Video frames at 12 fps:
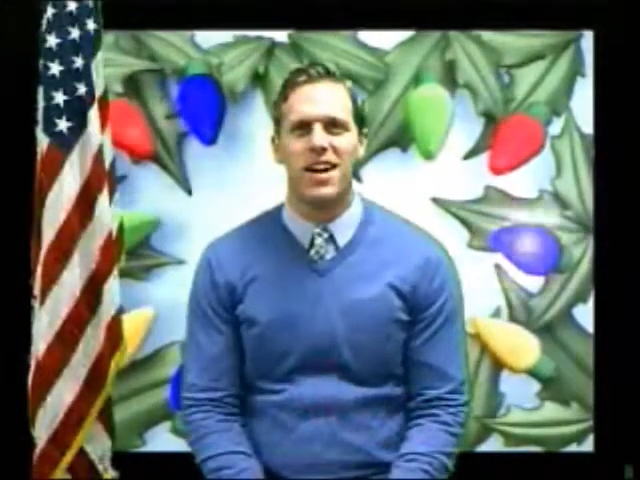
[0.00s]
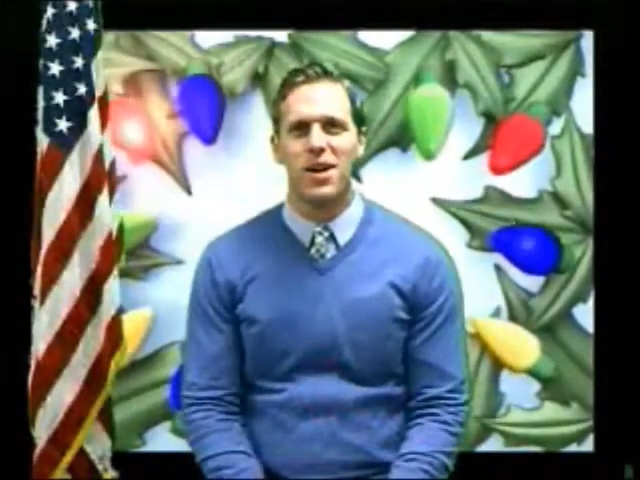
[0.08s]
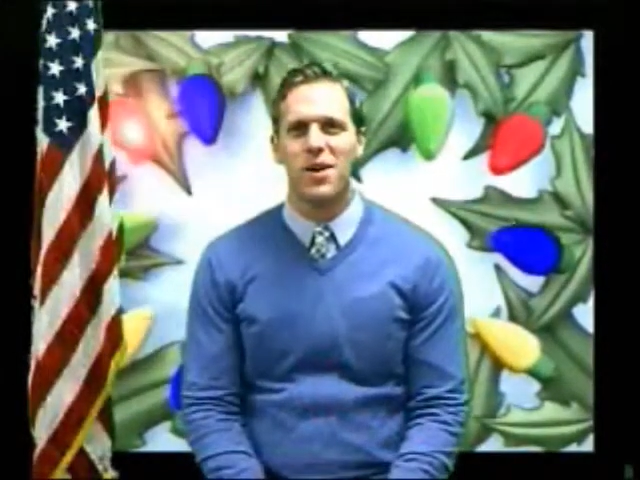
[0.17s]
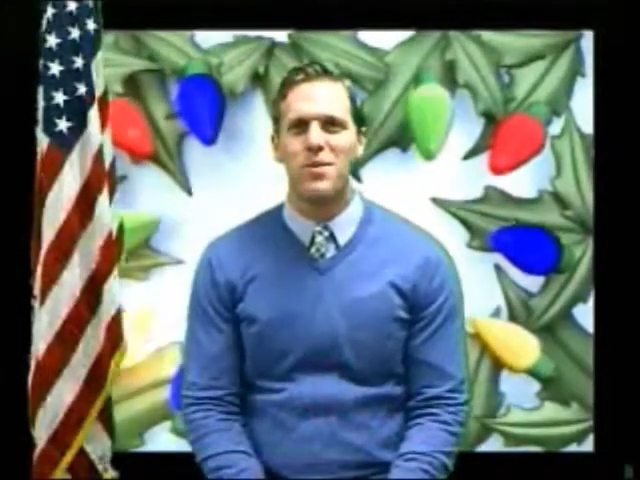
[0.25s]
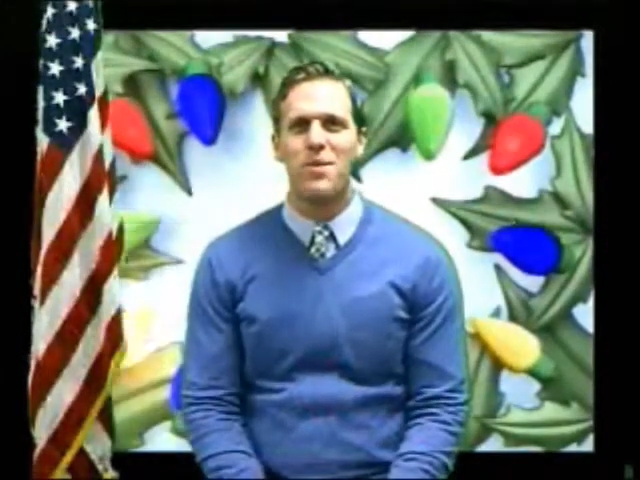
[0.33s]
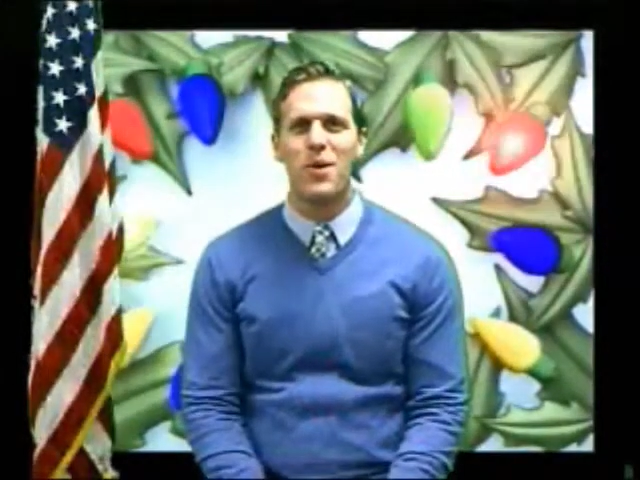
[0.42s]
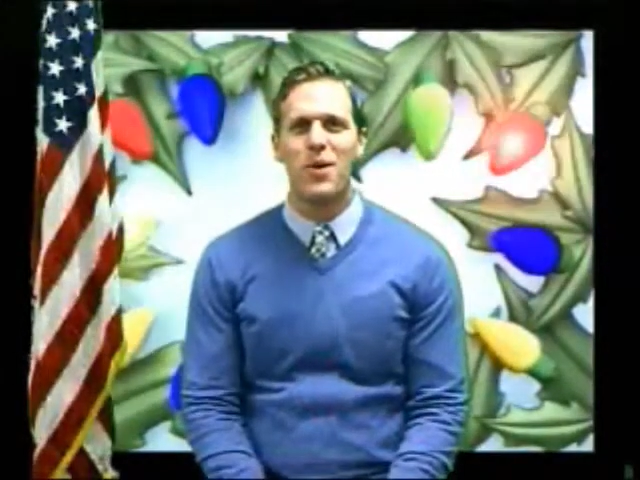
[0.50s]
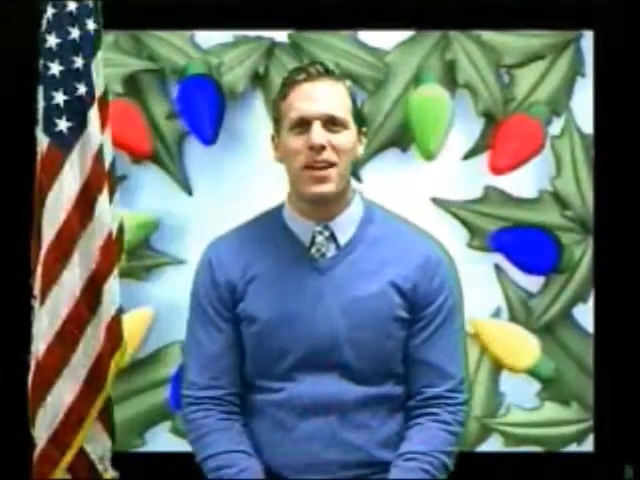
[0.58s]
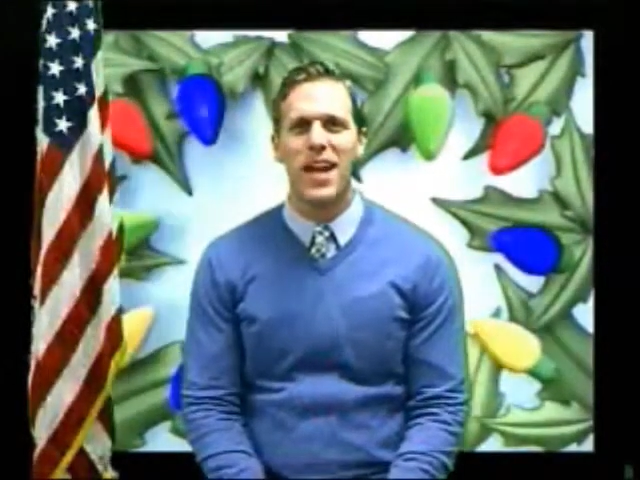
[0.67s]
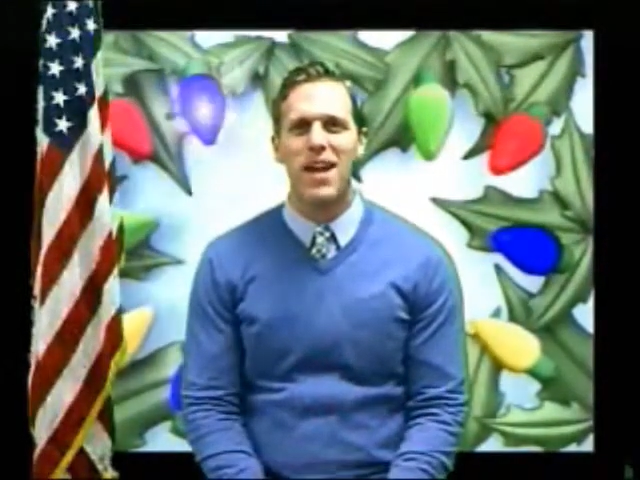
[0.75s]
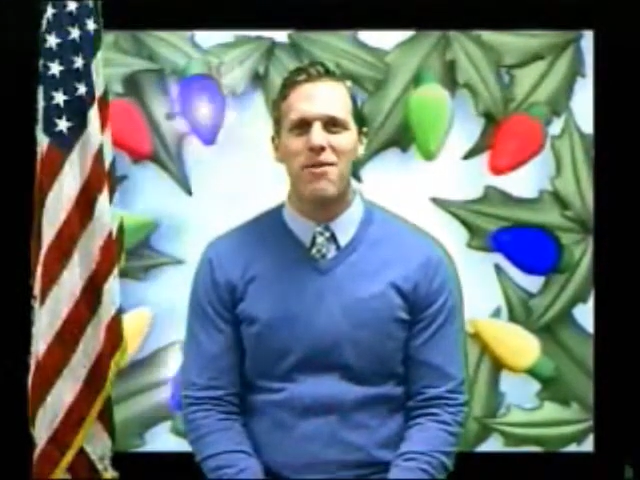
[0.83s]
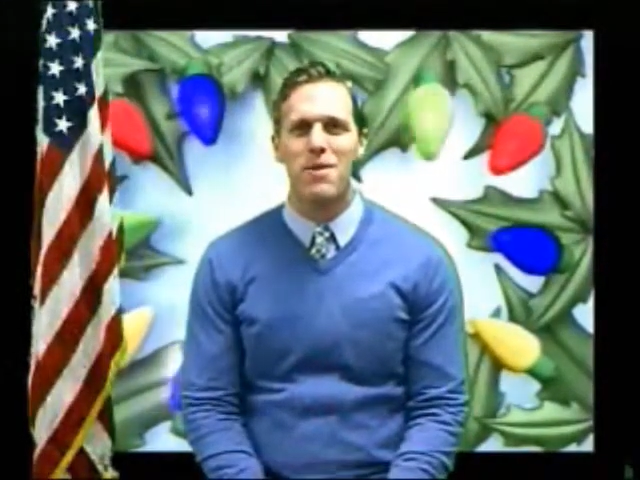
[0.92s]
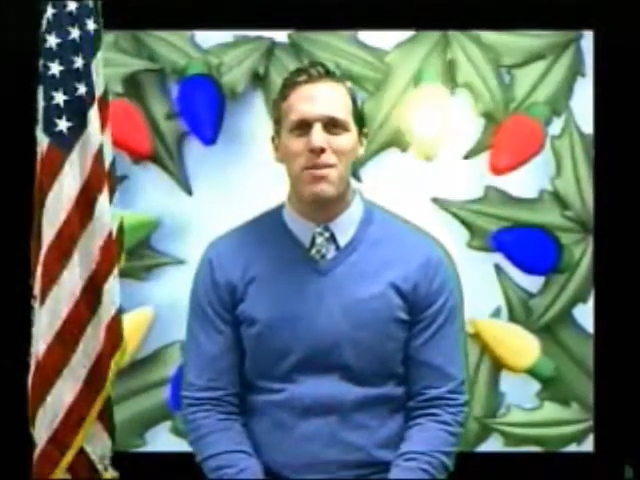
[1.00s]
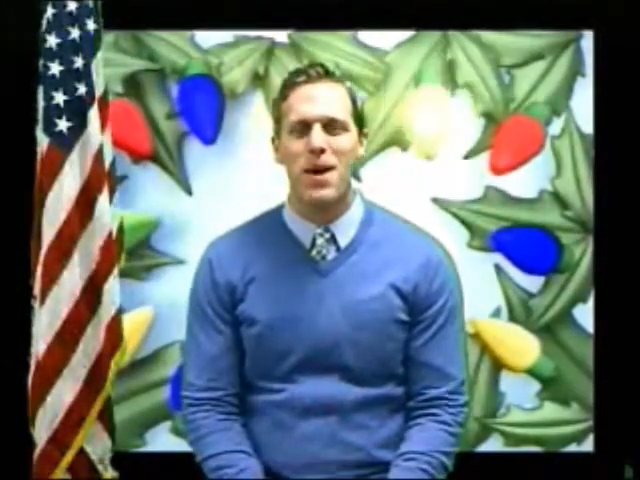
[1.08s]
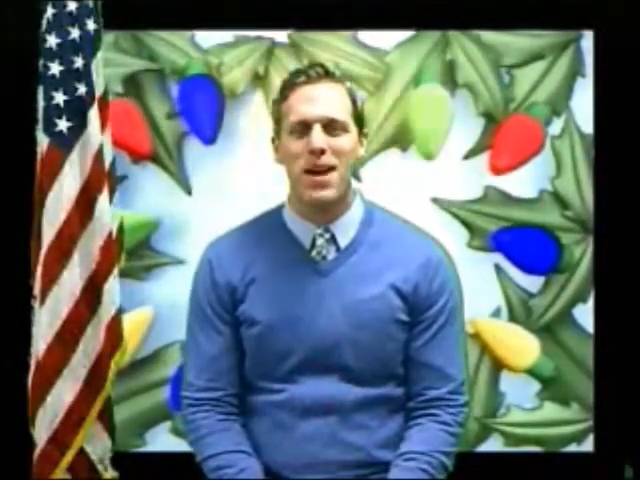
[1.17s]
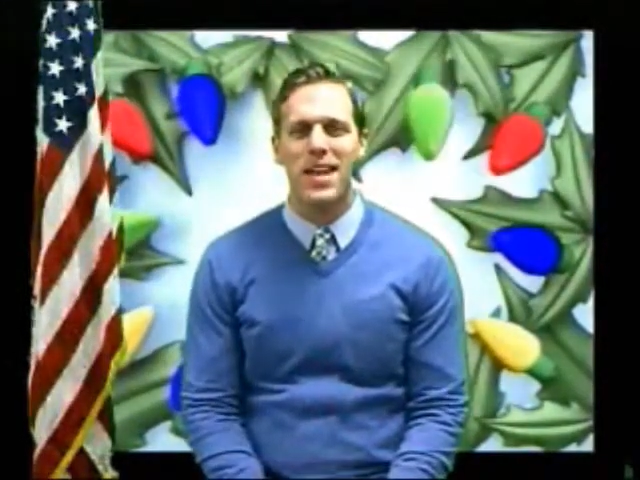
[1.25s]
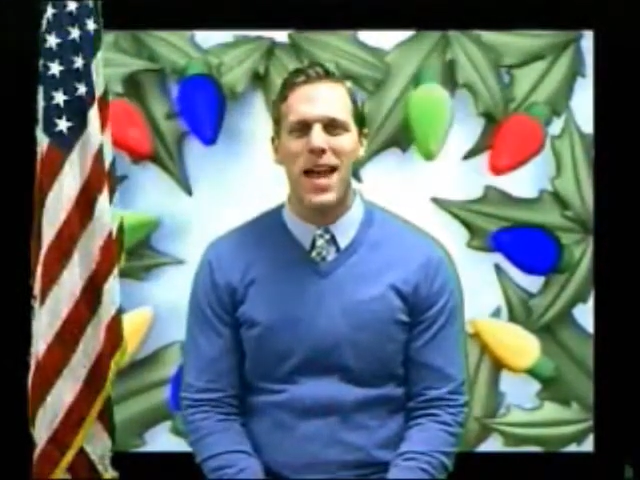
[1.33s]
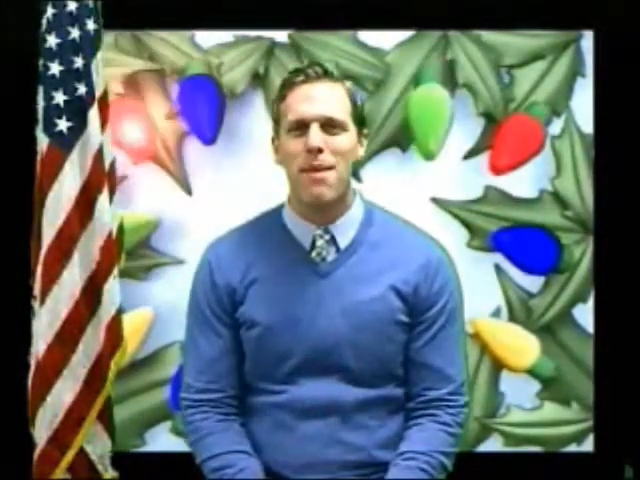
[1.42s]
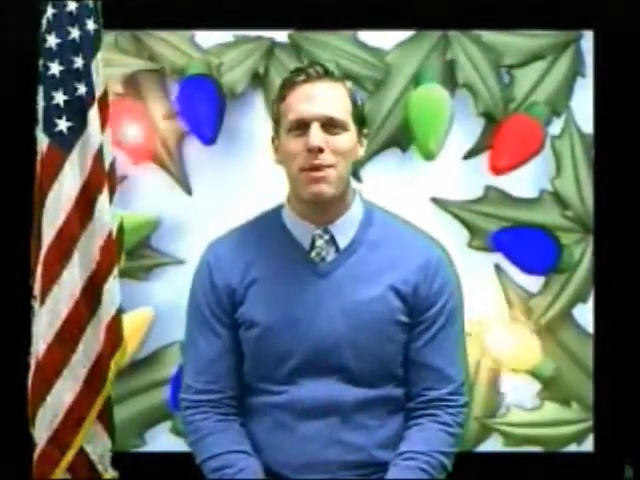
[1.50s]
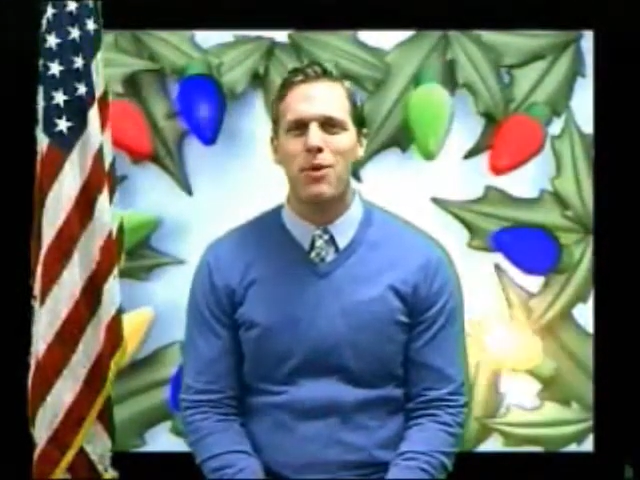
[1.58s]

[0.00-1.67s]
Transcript: Good morning, everybody. Happy